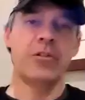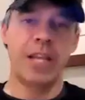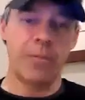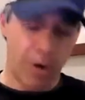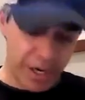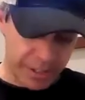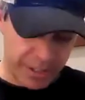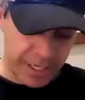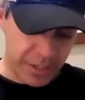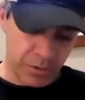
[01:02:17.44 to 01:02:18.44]
tuned. Keep
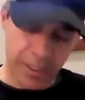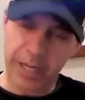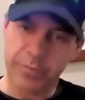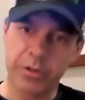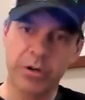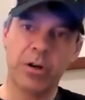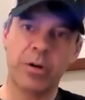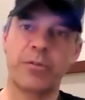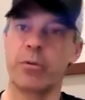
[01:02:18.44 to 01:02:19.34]
watching these. We're gonna keep doing them.